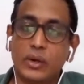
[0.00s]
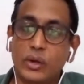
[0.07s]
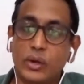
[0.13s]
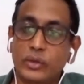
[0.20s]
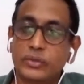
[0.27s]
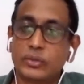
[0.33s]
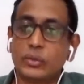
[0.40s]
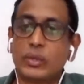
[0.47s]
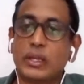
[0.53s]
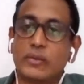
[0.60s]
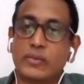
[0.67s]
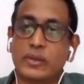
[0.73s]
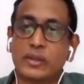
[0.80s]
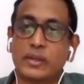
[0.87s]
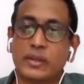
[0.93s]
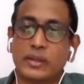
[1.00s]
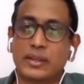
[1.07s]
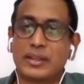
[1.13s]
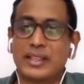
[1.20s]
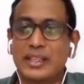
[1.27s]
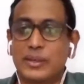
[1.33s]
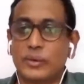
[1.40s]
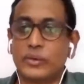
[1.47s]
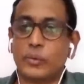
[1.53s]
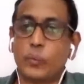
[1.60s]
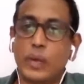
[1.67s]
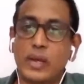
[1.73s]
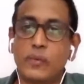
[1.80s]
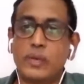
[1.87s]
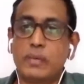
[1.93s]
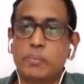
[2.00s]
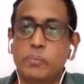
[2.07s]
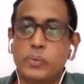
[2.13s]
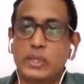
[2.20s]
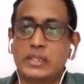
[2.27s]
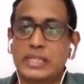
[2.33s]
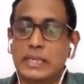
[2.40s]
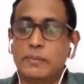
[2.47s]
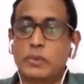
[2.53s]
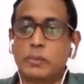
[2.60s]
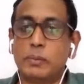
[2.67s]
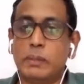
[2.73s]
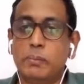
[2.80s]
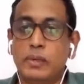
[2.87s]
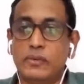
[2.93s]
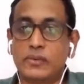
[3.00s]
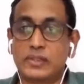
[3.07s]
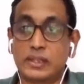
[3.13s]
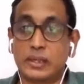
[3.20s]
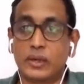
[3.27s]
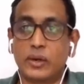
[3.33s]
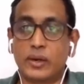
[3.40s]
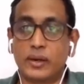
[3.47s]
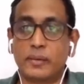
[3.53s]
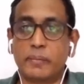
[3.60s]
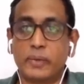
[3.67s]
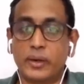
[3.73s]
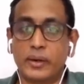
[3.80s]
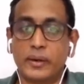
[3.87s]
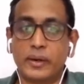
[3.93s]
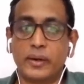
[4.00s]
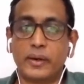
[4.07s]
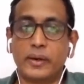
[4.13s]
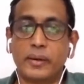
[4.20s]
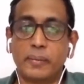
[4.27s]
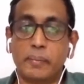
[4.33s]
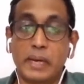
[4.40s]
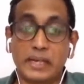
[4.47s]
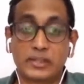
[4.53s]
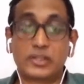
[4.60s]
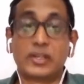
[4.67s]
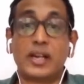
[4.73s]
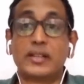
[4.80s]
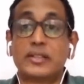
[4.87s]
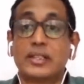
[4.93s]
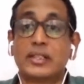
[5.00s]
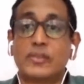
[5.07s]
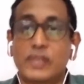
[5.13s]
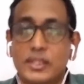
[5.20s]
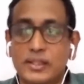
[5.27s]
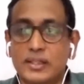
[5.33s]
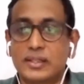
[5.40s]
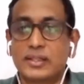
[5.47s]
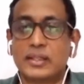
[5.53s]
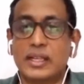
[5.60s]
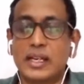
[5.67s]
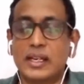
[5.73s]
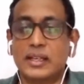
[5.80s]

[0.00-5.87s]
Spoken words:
also given the way we seem to be pivoting on mass transit versus